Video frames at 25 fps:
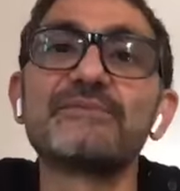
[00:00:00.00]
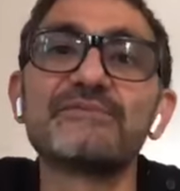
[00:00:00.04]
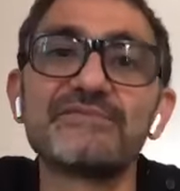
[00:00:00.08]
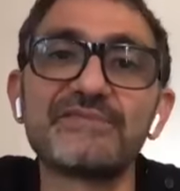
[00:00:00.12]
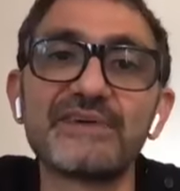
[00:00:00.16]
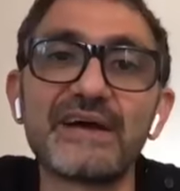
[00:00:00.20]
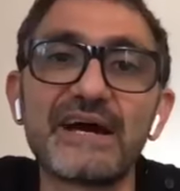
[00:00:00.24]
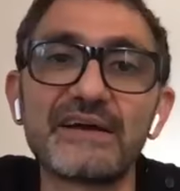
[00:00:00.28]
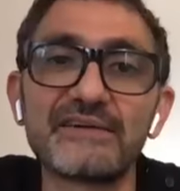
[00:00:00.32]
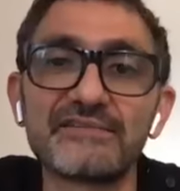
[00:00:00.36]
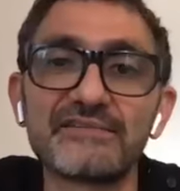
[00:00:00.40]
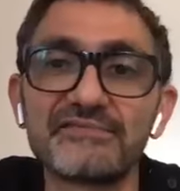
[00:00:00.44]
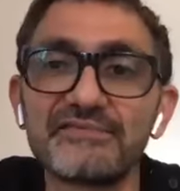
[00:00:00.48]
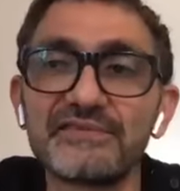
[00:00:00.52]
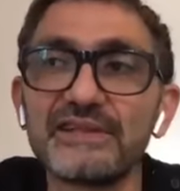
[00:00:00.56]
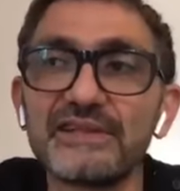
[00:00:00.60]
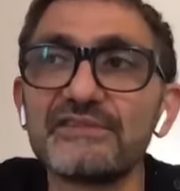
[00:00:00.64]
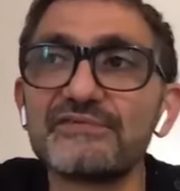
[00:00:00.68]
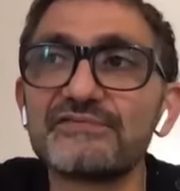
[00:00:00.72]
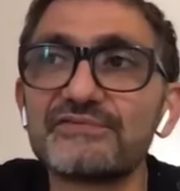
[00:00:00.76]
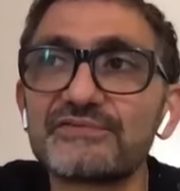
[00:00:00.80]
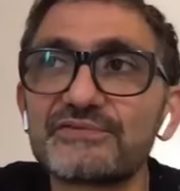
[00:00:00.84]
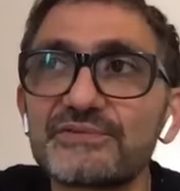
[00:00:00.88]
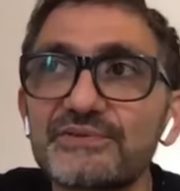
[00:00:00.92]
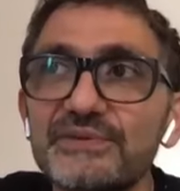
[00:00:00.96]
that
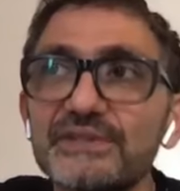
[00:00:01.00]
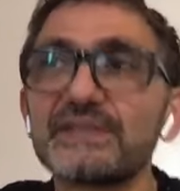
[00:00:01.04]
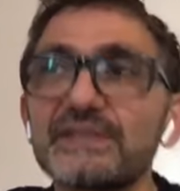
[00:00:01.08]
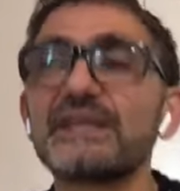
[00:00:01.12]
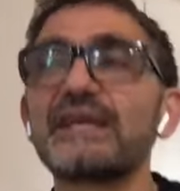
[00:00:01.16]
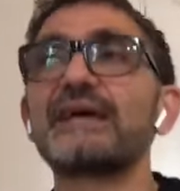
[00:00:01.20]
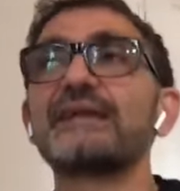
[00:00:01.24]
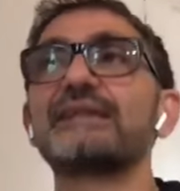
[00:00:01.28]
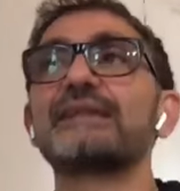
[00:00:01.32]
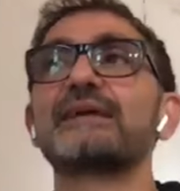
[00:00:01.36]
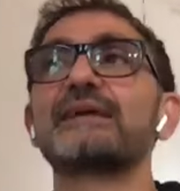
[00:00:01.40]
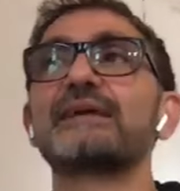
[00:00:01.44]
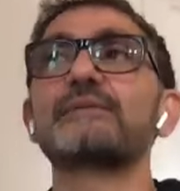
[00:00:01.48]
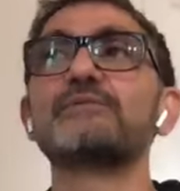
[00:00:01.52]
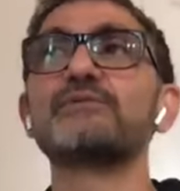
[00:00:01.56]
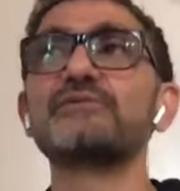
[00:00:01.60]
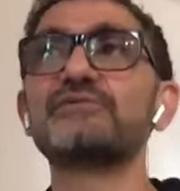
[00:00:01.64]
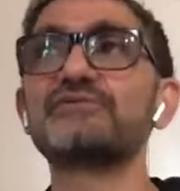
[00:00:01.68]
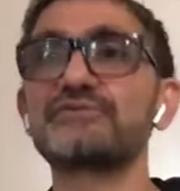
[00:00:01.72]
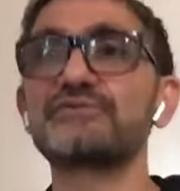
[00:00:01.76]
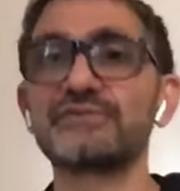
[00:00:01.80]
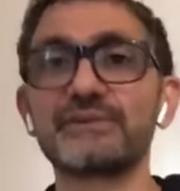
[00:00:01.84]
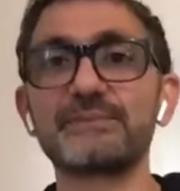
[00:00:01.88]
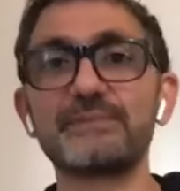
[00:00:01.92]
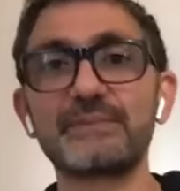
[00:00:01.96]
I feel free
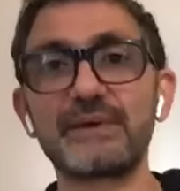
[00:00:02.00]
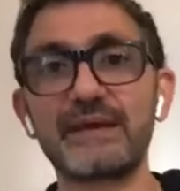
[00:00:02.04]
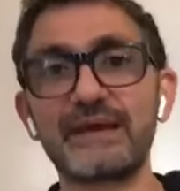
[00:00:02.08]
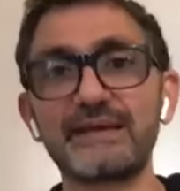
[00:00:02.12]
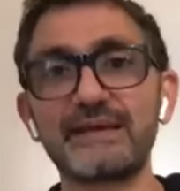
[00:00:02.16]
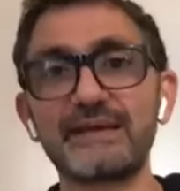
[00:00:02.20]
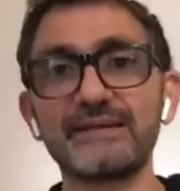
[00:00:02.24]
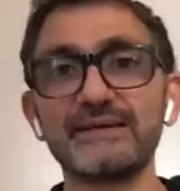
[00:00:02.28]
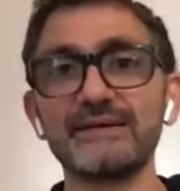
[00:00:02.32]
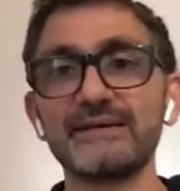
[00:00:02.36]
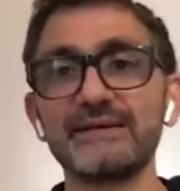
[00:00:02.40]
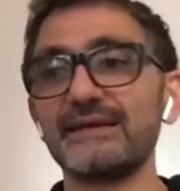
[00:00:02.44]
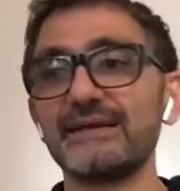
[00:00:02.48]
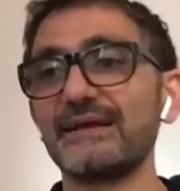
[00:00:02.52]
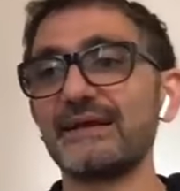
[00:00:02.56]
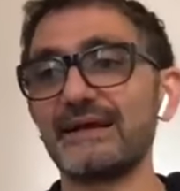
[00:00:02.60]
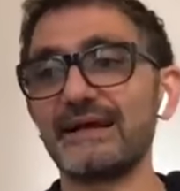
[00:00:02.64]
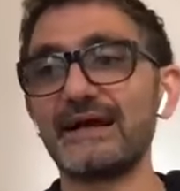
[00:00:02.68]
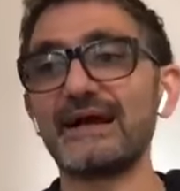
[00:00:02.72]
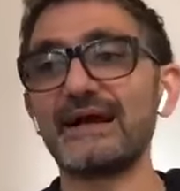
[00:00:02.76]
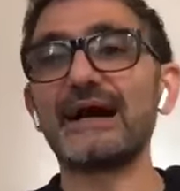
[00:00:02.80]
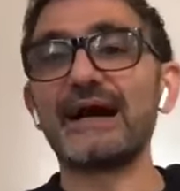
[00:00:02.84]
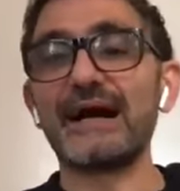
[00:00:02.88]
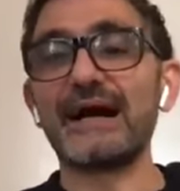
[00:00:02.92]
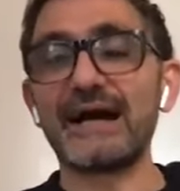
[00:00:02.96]
and I am a free
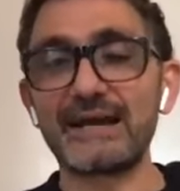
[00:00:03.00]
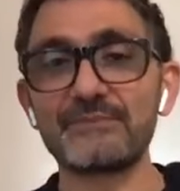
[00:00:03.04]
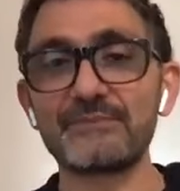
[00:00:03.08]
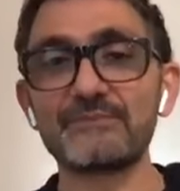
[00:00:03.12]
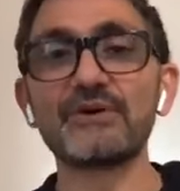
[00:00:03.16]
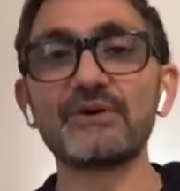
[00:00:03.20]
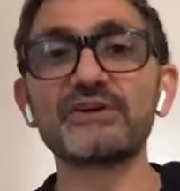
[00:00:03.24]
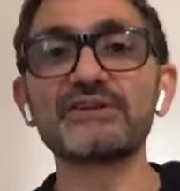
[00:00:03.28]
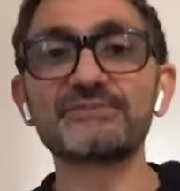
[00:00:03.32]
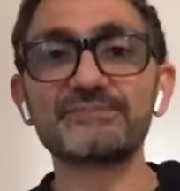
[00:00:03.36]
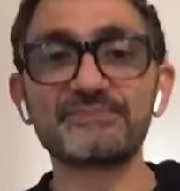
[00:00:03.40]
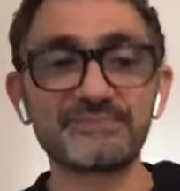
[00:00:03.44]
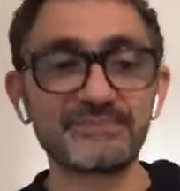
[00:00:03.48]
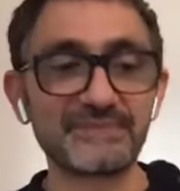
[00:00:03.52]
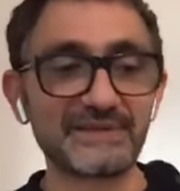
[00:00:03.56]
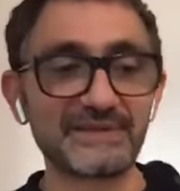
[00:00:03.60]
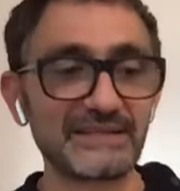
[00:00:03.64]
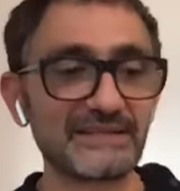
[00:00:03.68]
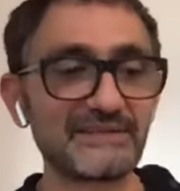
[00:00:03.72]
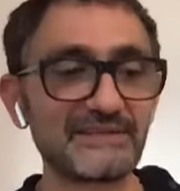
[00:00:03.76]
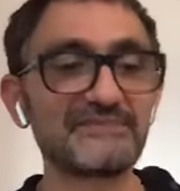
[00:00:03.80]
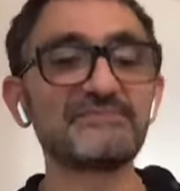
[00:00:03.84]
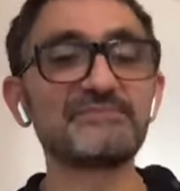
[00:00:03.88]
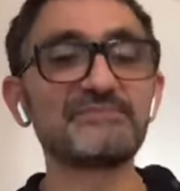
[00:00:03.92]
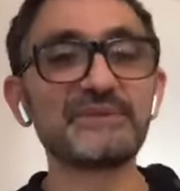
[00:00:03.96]
man, I
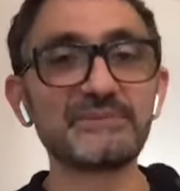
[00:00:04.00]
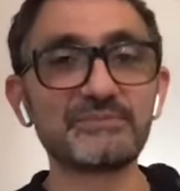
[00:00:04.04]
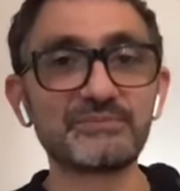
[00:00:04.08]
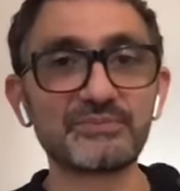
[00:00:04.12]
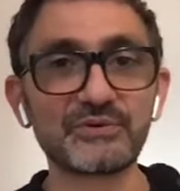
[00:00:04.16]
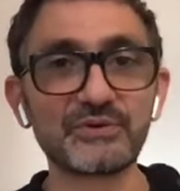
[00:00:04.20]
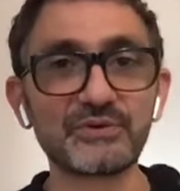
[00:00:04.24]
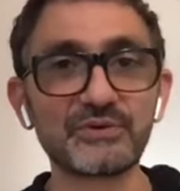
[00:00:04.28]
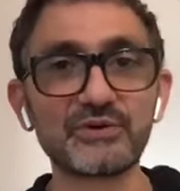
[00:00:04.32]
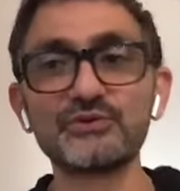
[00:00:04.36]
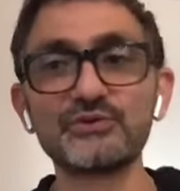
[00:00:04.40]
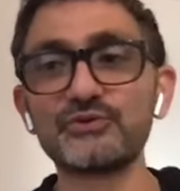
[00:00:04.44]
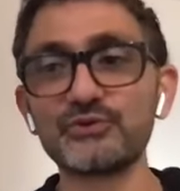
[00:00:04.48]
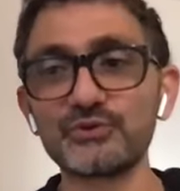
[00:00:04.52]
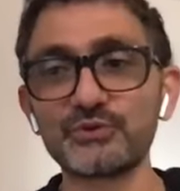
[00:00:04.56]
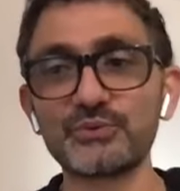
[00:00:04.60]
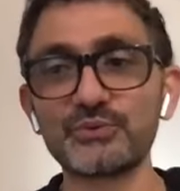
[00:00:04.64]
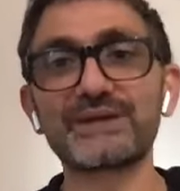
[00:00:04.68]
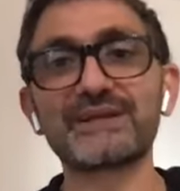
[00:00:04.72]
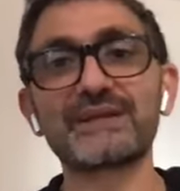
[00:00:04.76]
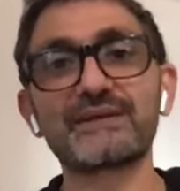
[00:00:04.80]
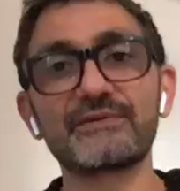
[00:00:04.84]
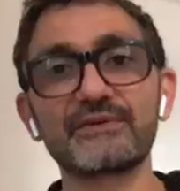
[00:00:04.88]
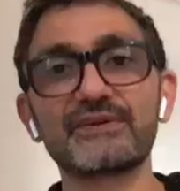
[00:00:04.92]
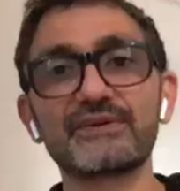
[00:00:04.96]
must leave
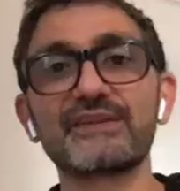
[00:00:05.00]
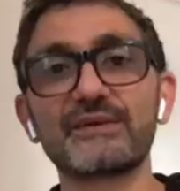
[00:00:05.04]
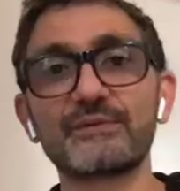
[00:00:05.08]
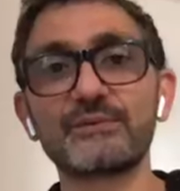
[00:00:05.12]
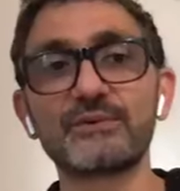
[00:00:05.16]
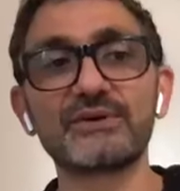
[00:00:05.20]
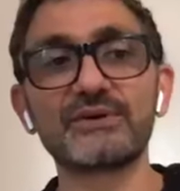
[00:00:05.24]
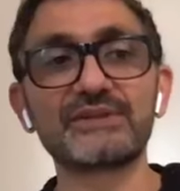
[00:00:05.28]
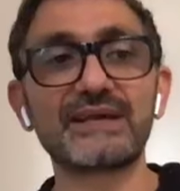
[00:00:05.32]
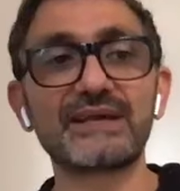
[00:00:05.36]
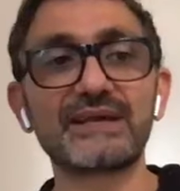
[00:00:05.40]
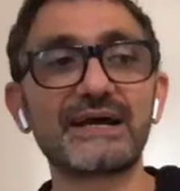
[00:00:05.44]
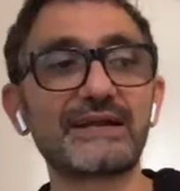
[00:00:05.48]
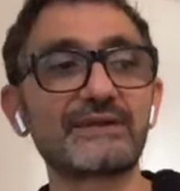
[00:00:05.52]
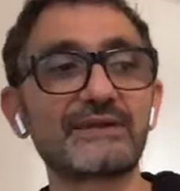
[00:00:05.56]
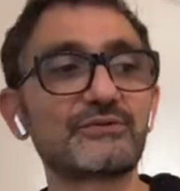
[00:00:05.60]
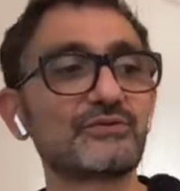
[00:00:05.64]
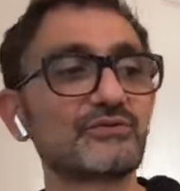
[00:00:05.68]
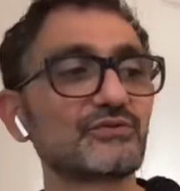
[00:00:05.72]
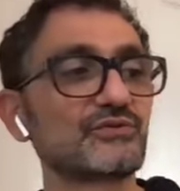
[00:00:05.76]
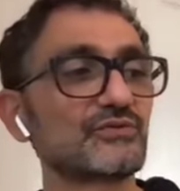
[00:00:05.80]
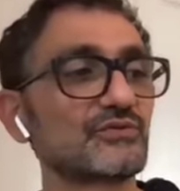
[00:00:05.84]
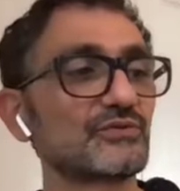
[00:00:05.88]
people do whatever they want.